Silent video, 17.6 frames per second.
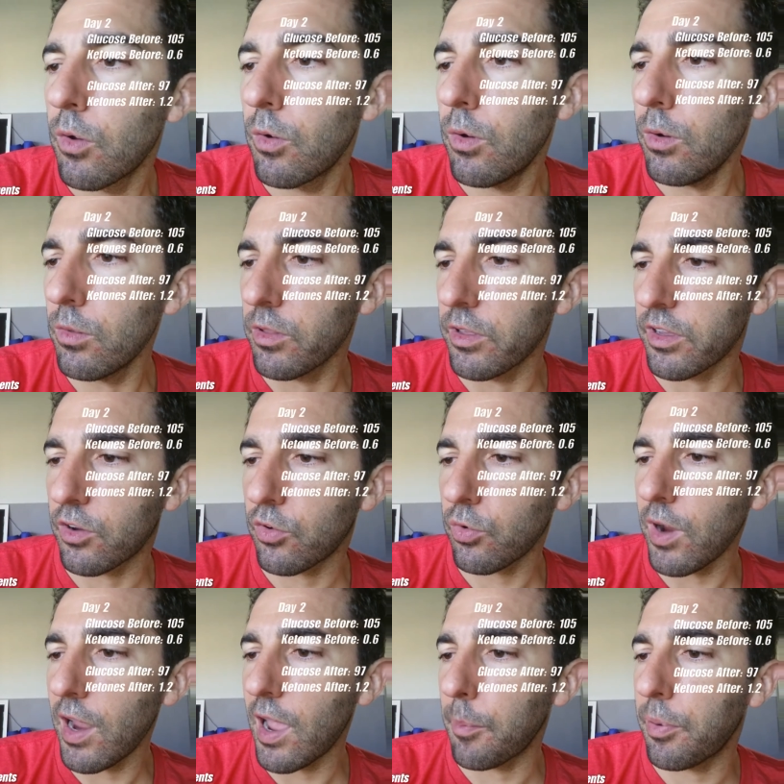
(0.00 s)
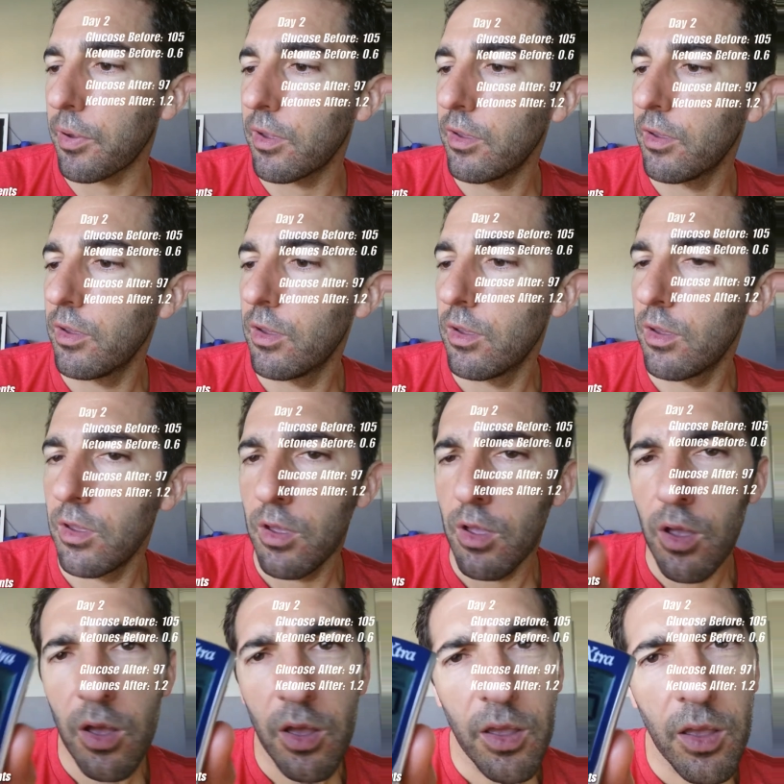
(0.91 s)
Holy crap!
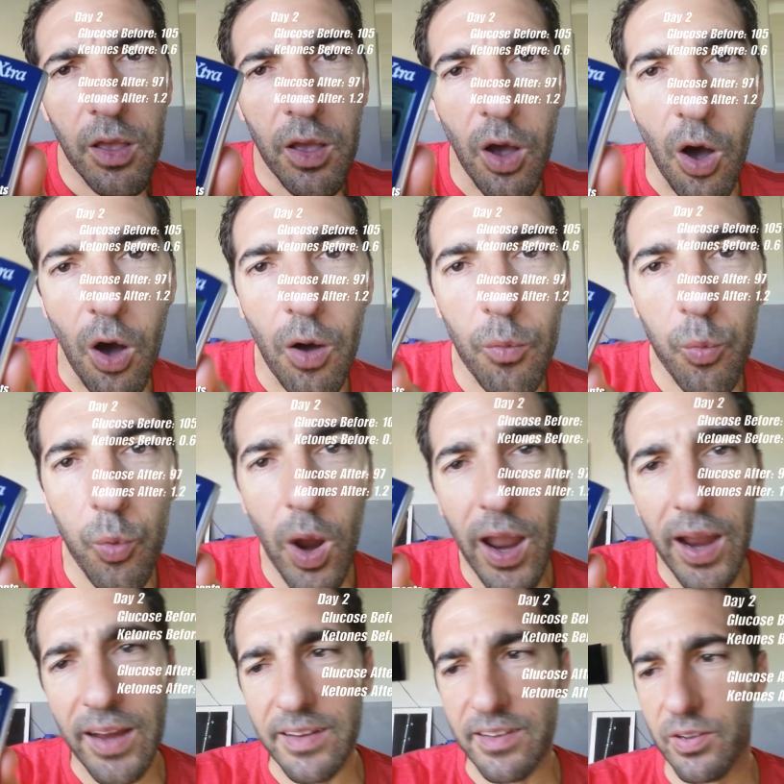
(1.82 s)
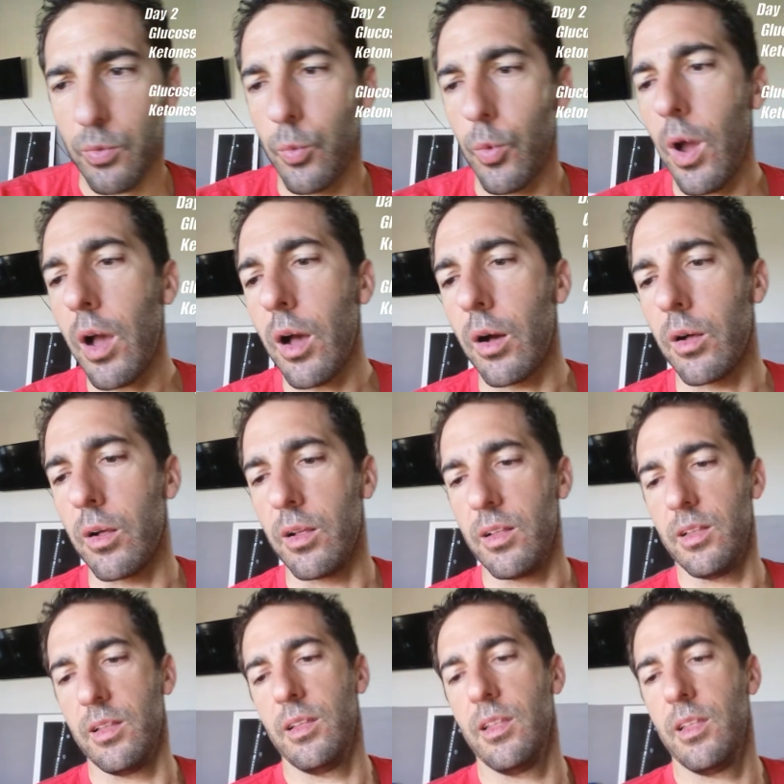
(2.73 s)
All right, well,